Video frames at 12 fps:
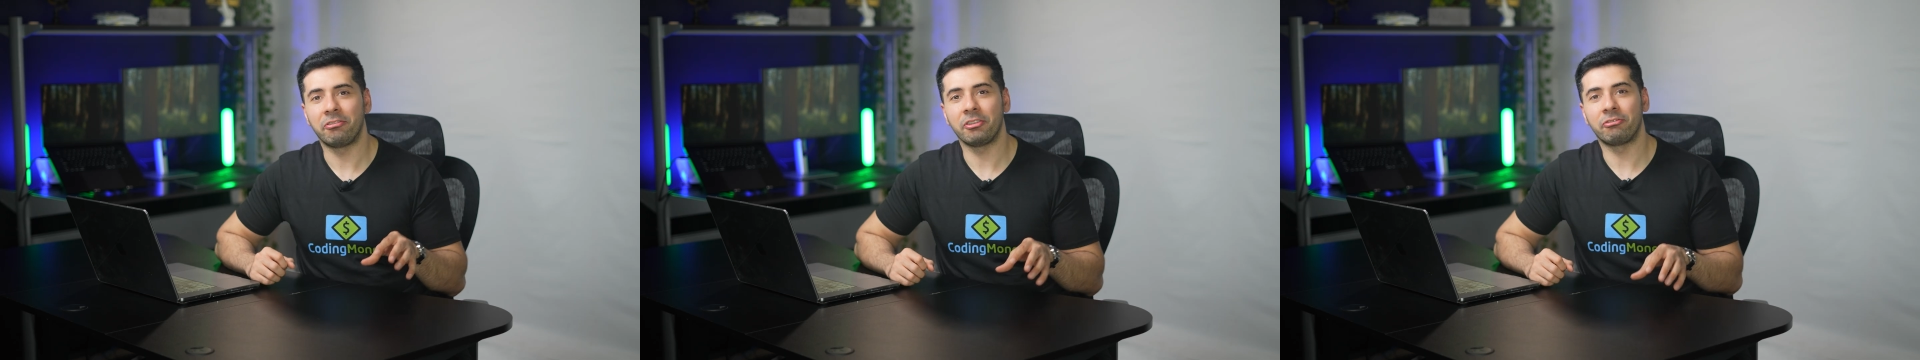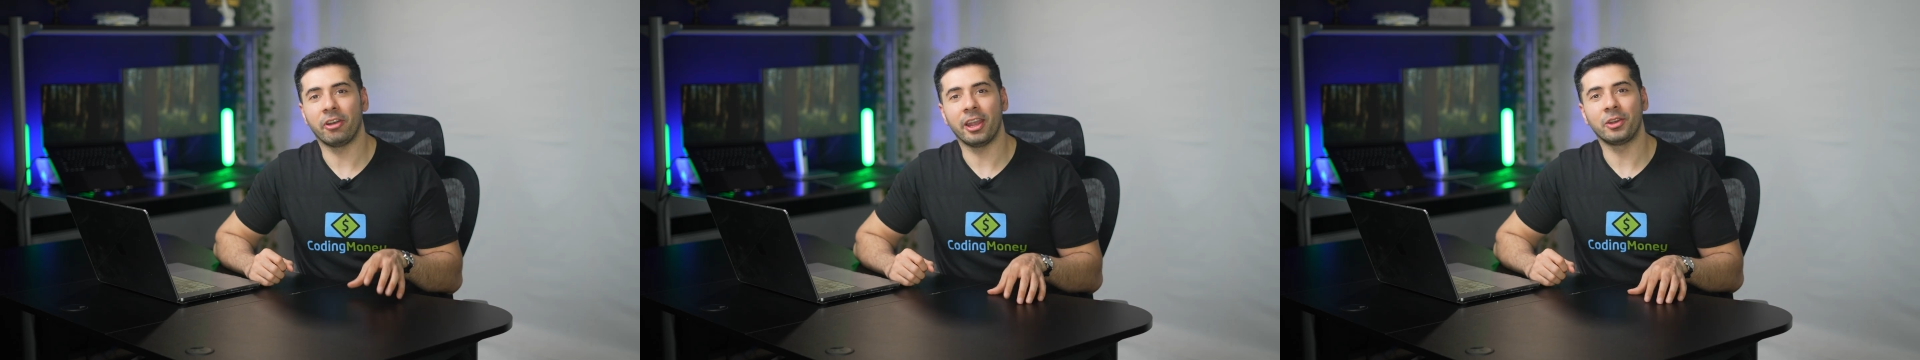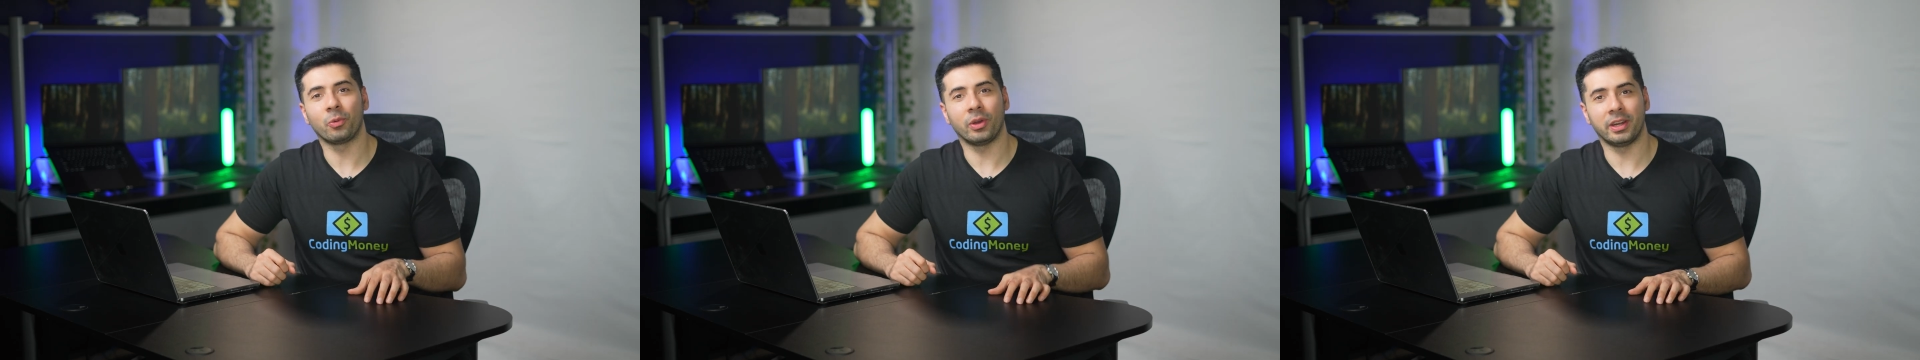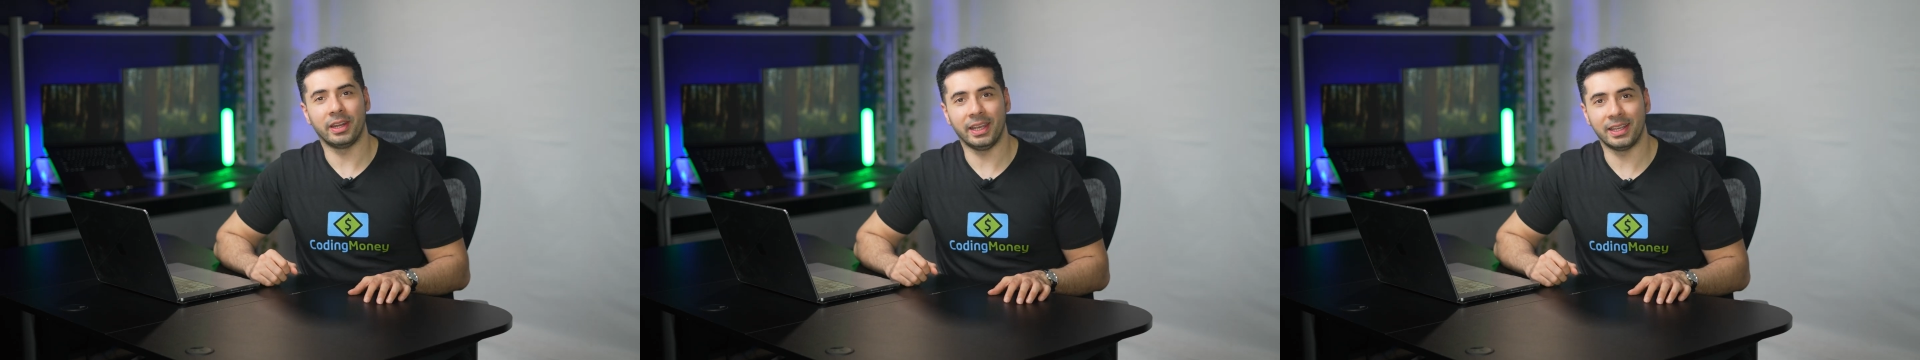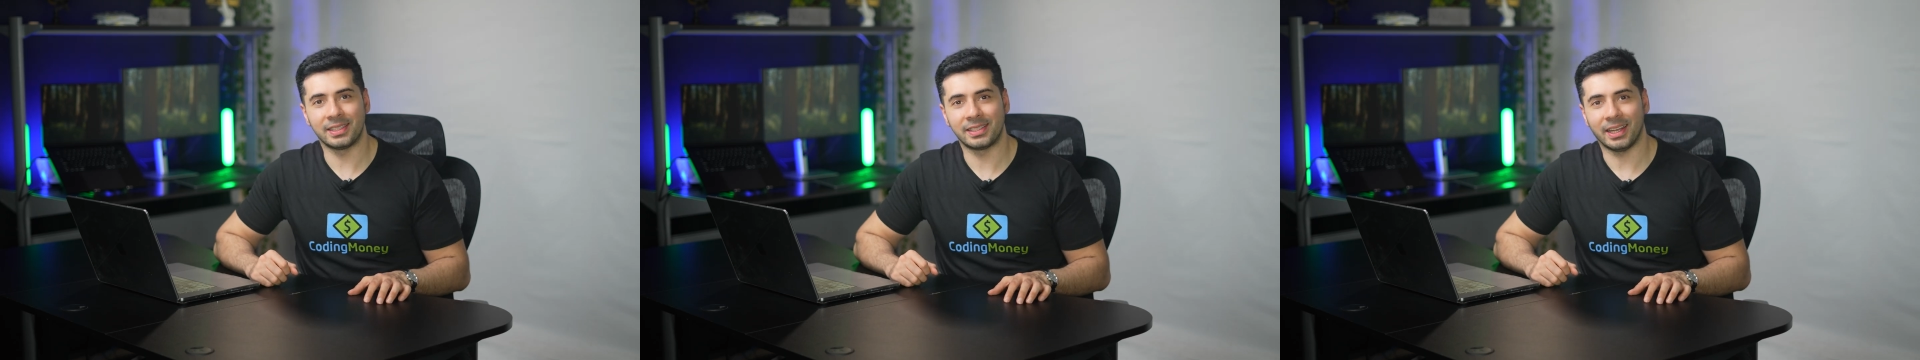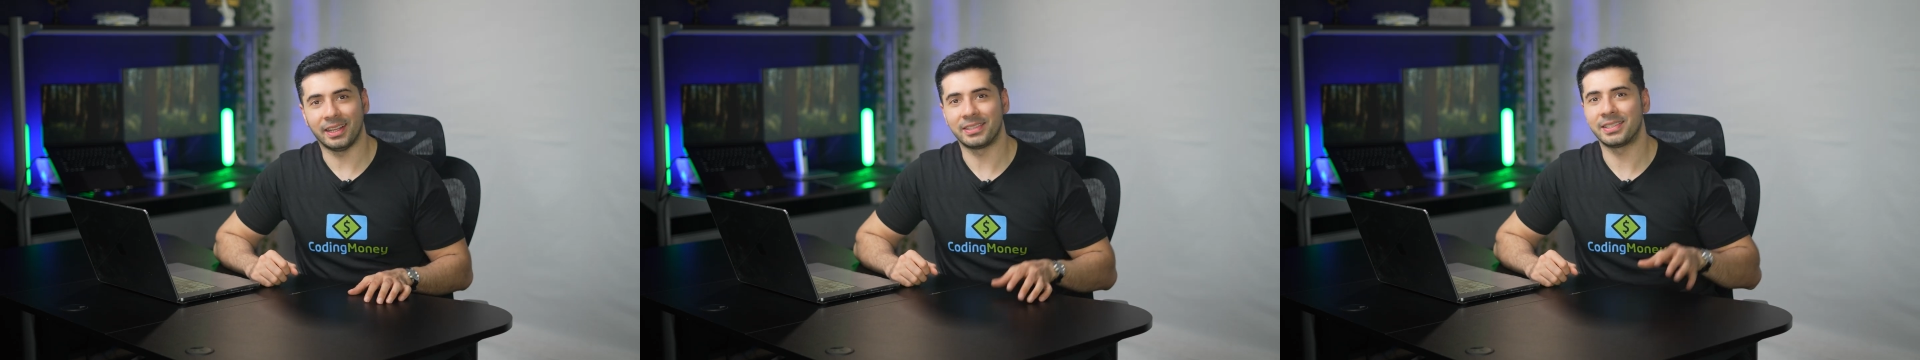If you find what it
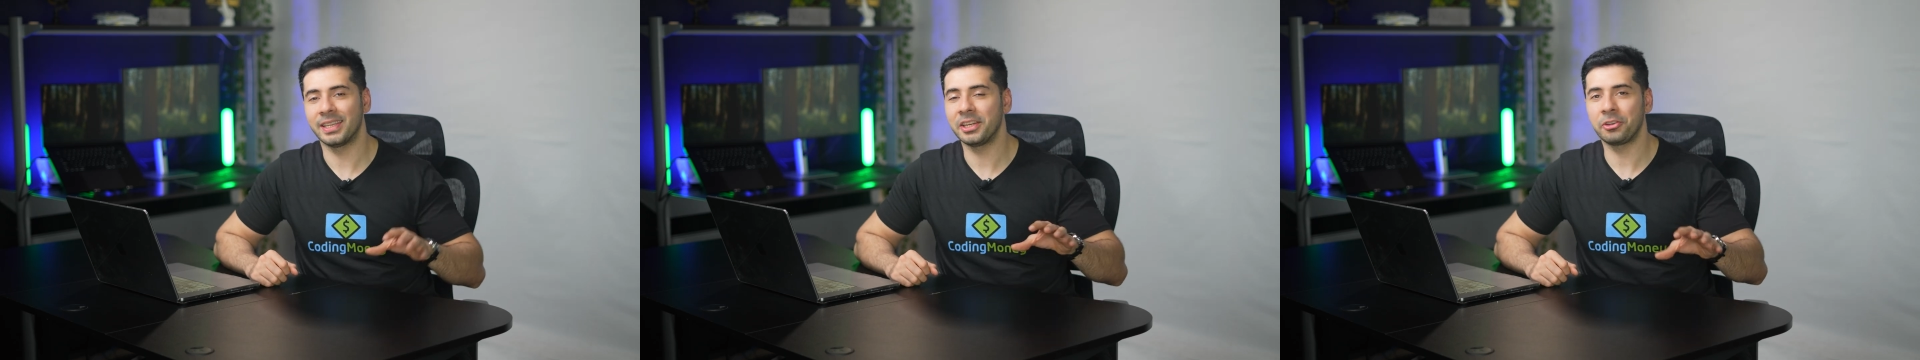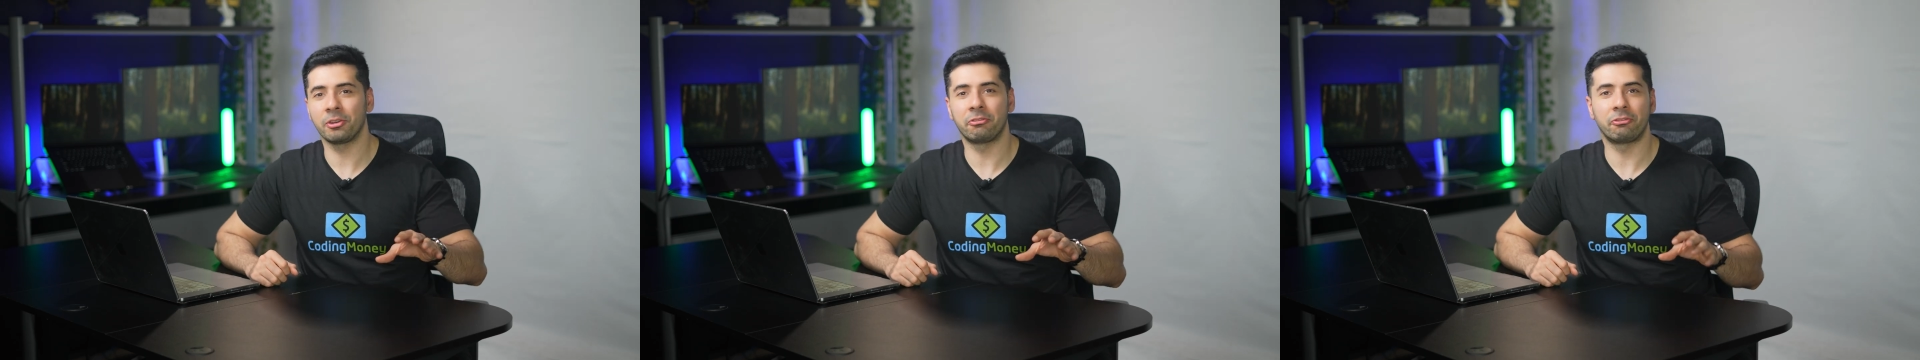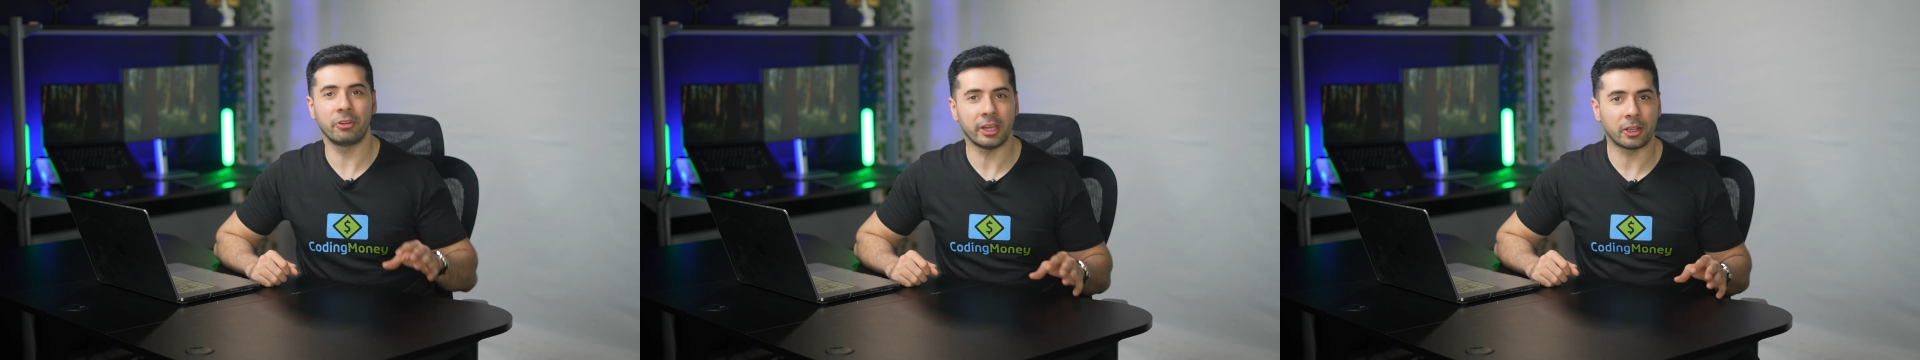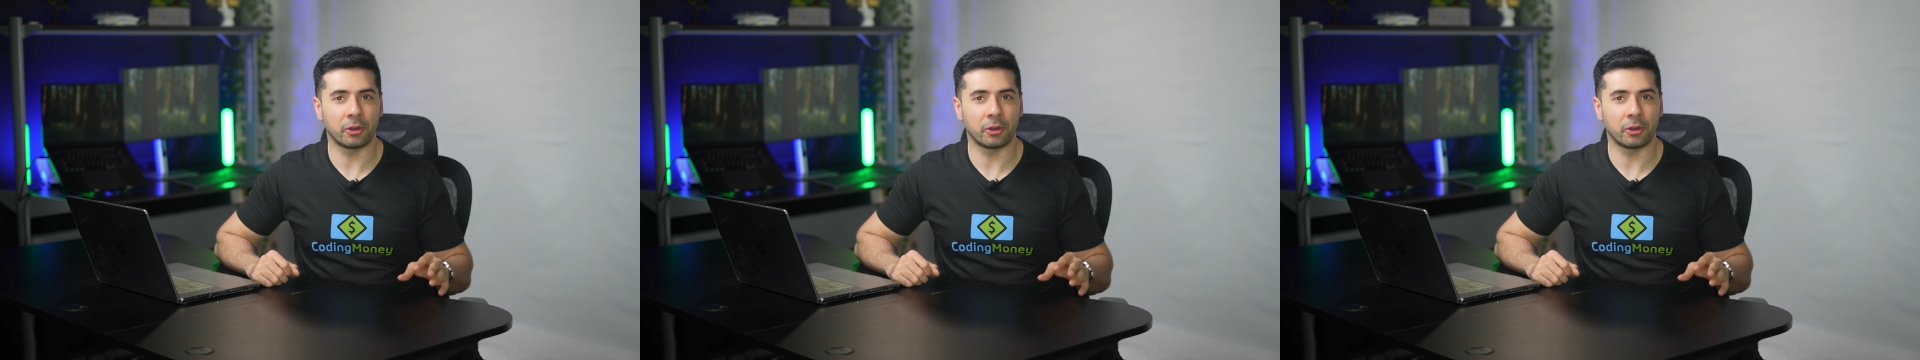is, I'll send you a free